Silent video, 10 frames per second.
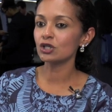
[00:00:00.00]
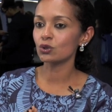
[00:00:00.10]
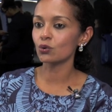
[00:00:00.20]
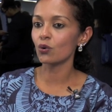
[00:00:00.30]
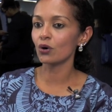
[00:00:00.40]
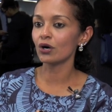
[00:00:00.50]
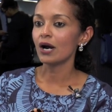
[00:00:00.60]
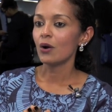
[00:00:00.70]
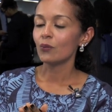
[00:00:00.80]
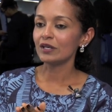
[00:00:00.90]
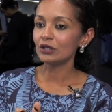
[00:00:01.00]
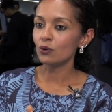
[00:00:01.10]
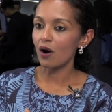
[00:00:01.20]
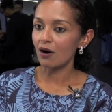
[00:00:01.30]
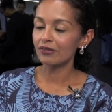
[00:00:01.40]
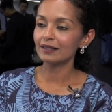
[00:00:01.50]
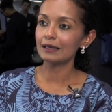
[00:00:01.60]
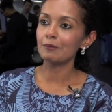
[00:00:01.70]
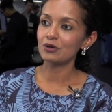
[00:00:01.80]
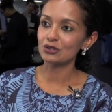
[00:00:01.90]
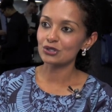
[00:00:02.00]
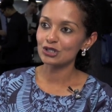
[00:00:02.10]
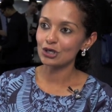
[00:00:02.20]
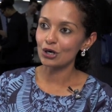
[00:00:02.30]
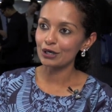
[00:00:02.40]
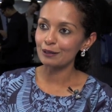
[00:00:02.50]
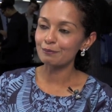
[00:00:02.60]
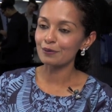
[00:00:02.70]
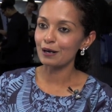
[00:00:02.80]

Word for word: sure when you are thinking about your startup,